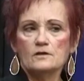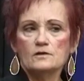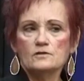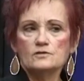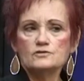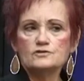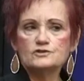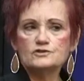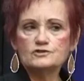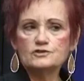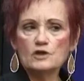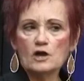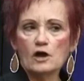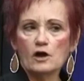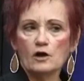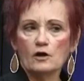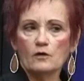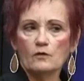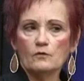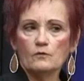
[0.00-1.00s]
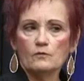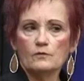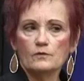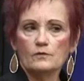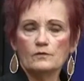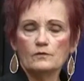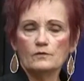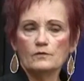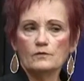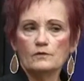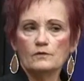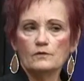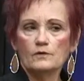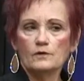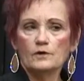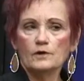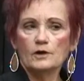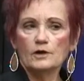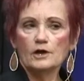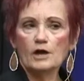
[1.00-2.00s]
So,
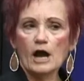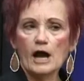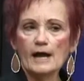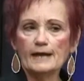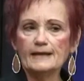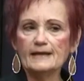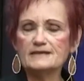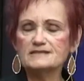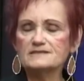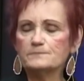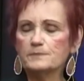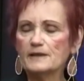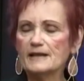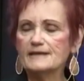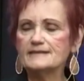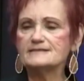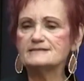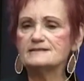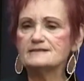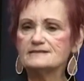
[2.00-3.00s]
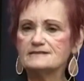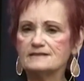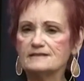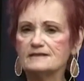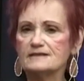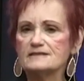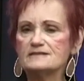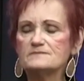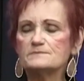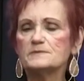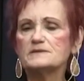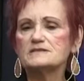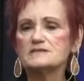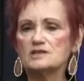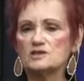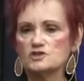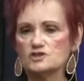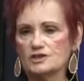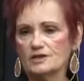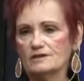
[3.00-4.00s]
God has placed us in this
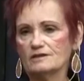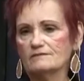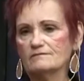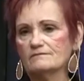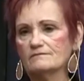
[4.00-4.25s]
position.